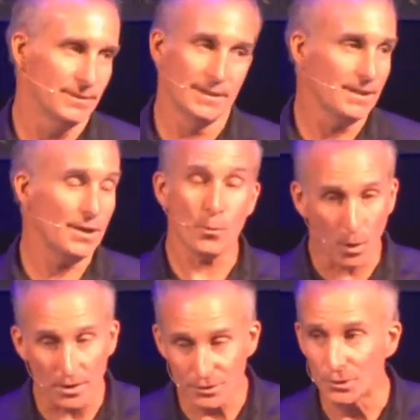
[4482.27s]
He didn't
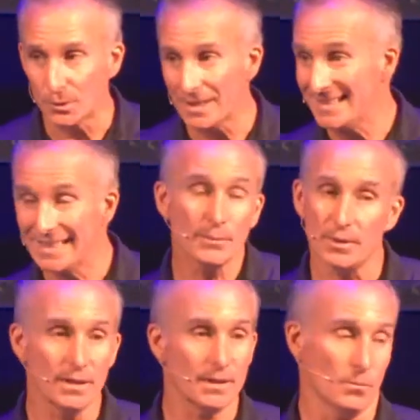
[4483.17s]
want to. He did, but
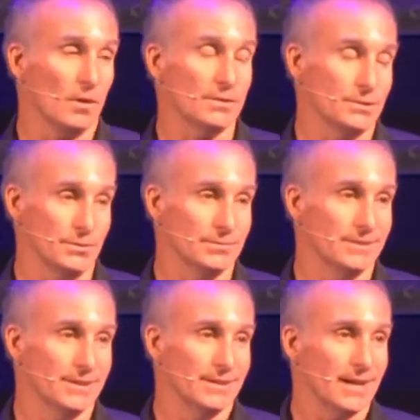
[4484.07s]
he didn't want to.
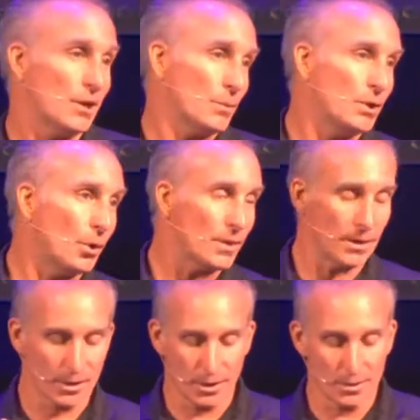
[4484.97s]
How do we know
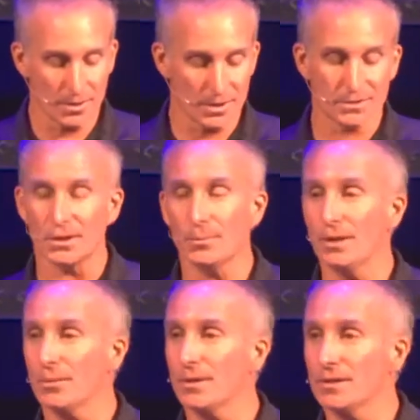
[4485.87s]
that? Garden of Gethsemane.
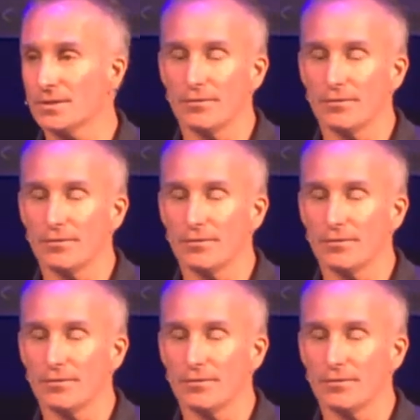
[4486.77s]
What did he say?